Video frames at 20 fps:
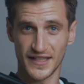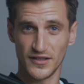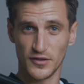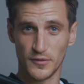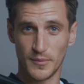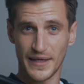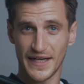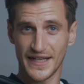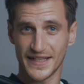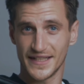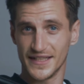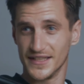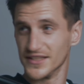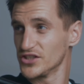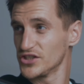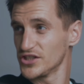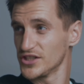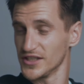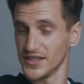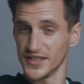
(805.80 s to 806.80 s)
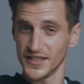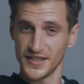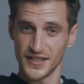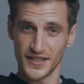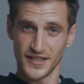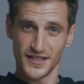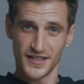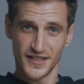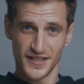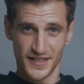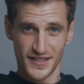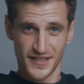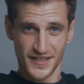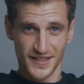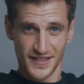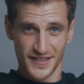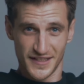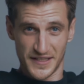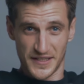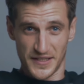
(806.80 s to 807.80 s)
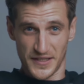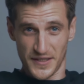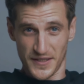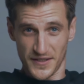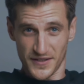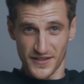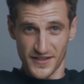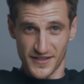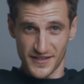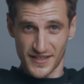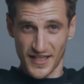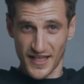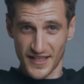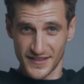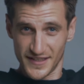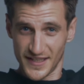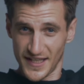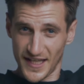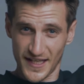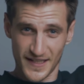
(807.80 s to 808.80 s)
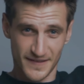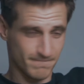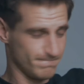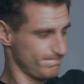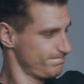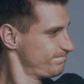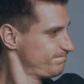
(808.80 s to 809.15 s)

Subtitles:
little package, look at the size of that.